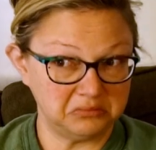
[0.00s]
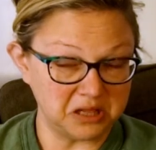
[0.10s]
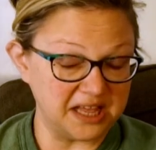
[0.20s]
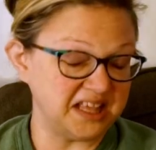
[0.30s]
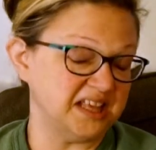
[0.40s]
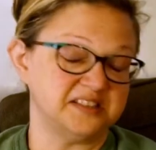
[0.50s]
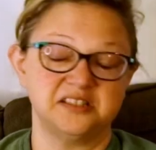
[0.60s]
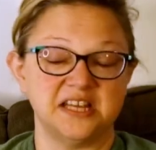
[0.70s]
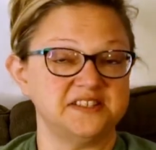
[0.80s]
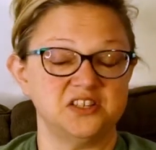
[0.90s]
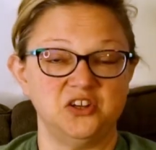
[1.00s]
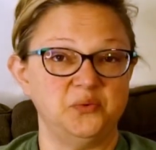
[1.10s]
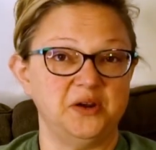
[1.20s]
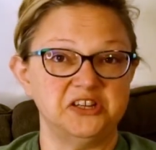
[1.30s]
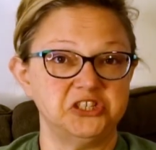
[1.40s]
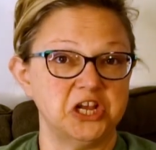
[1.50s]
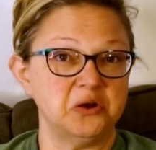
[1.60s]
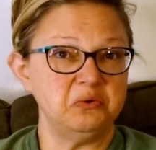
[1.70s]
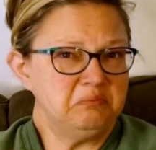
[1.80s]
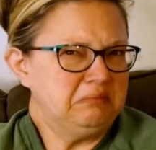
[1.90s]
I guess that's a good
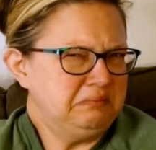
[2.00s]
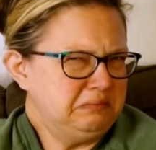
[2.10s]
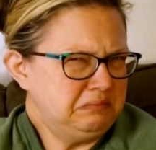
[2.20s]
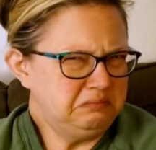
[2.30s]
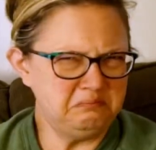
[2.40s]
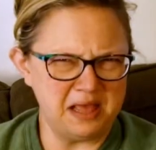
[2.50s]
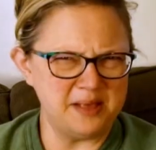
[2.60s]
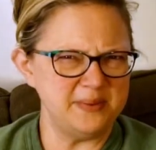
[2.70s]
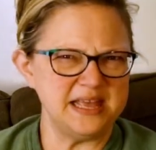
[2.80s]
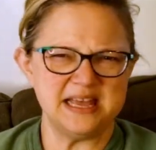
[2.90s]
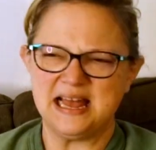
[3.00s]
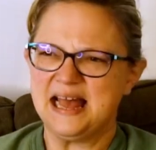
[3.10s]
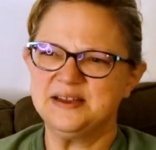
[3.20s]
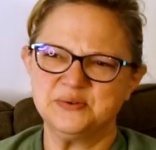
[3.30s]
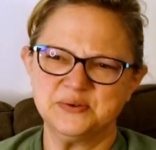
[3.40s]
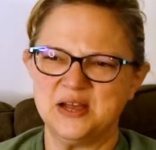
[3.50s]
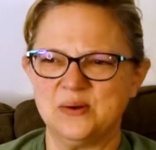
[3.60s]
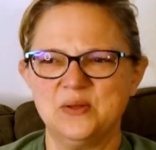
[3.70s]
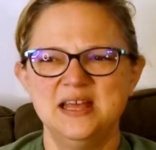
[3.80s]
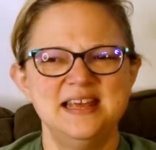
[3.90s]
ratio. Maybe, I don't
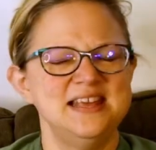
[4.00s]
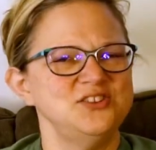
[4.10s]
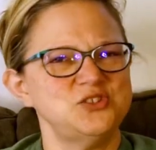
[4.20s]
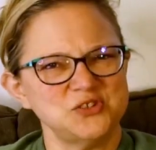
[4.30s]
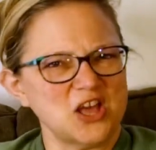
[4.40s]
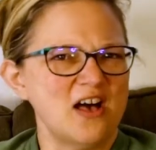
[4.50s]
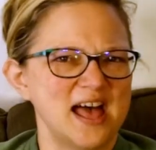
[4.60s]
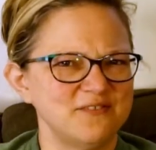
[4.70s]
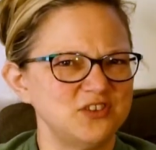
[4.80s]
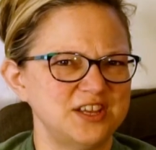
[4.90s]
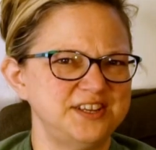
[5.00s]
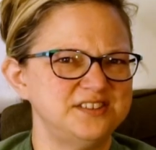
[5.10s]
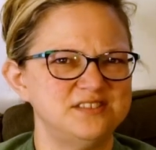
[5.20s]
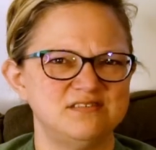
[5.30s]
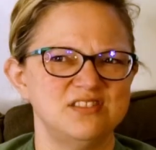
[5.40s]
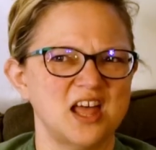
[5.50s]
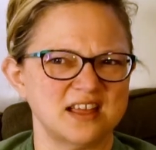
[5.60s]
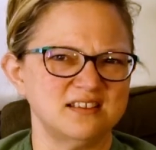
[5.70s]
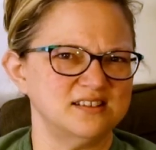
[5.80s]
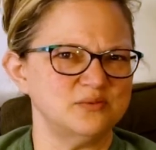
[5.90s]
know. Do y'all have good
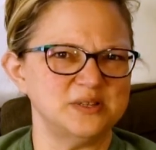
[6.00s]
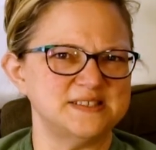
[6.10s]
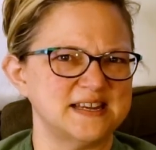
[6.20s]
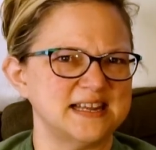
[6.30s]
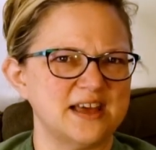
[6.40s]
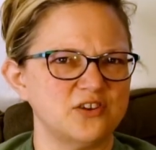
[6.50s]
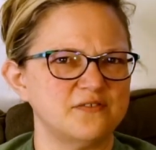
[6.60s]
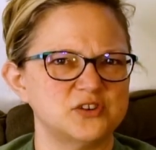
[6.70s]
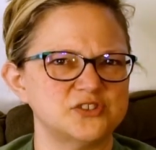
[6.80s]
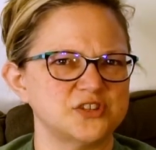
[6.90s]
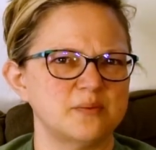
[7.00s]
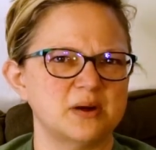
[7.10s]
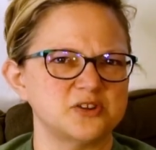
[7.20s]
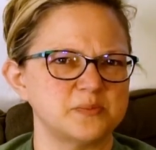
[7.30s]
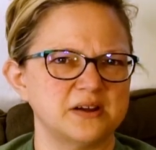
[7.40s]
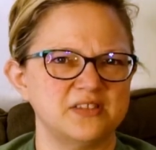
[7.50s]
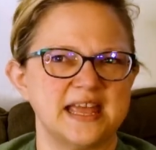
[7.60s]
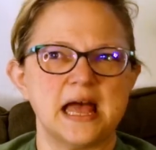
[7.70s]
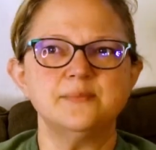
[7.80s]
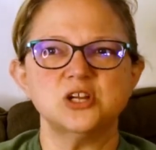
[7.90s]
luck with sending out offers on Poshmark?
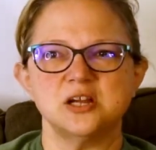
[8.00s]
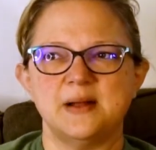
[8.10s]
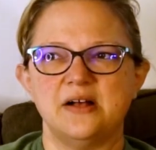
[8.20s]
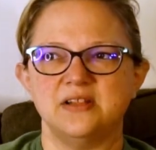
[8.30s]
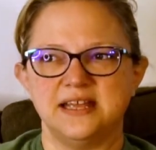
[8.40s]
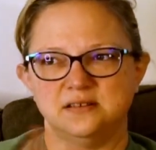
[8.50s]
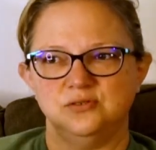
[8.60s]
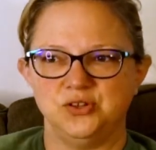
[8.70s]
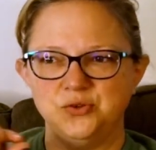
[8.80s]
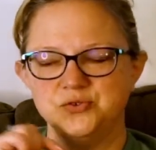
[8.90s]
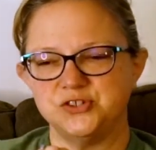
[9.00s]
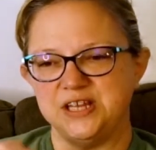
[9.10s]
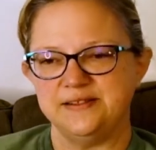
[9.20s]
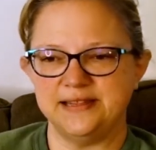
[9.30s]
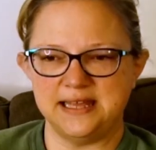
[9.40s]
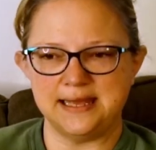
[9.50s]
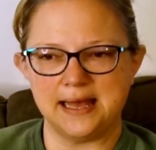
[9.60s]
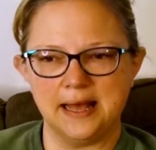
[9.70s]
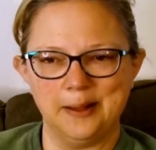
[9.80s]
Like, I'm talking about like using the